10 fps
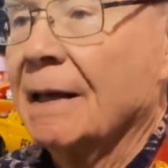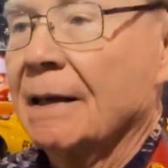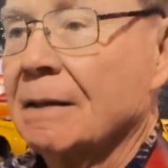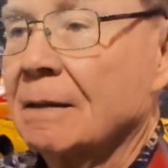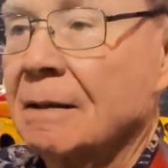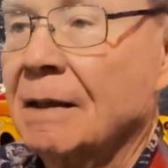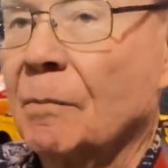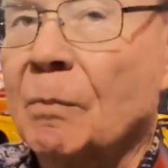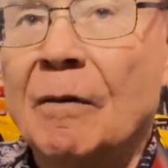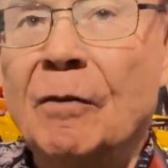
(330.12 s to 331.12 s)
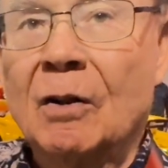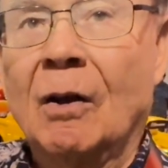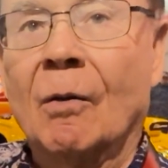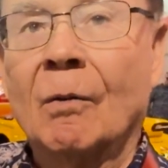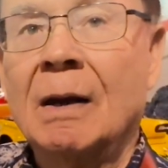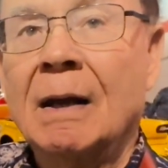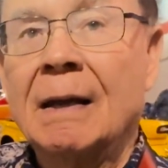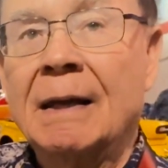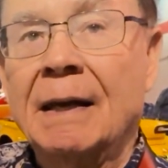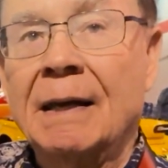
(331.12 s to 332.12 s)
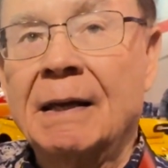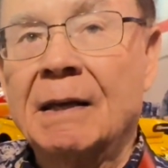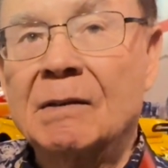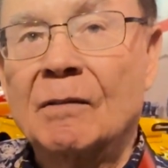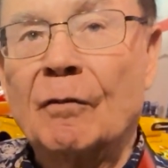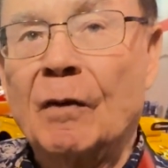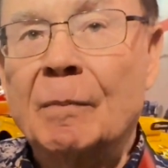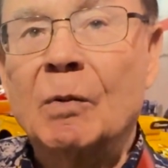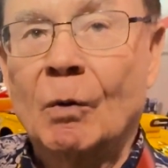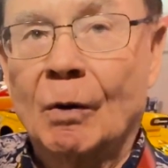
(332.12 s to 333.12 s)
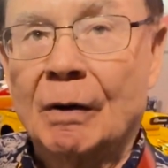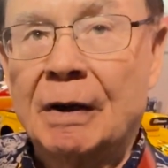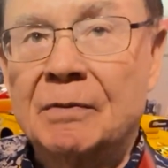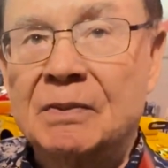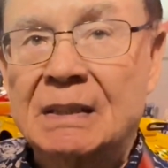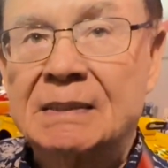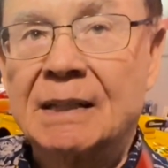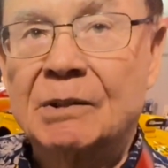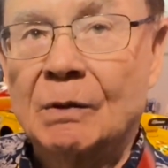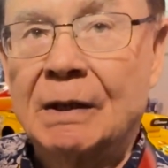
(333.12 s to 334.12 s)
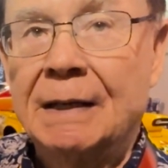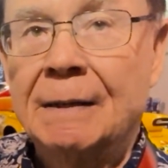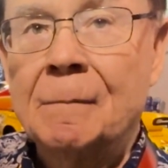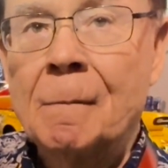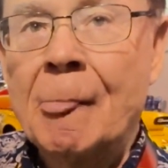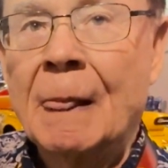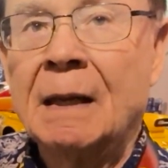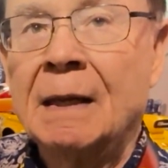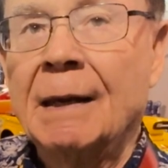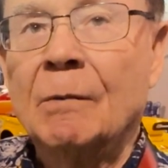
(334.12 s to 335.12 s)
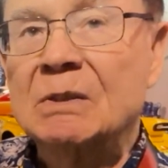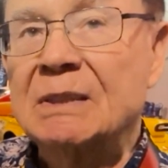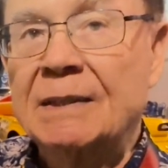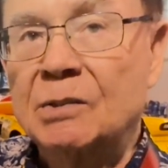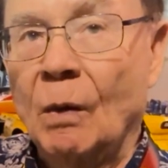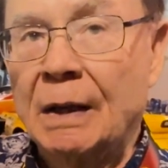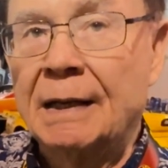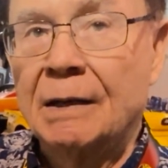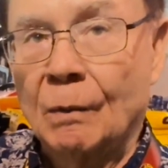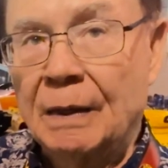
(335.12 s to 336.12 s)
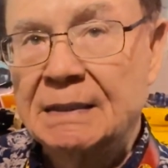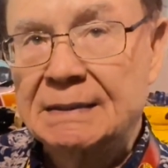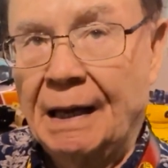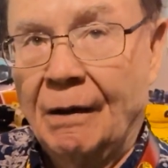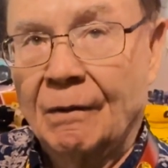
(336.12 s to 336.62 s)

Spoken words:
in Buffalo in February of '63, it was like 20 degrees out.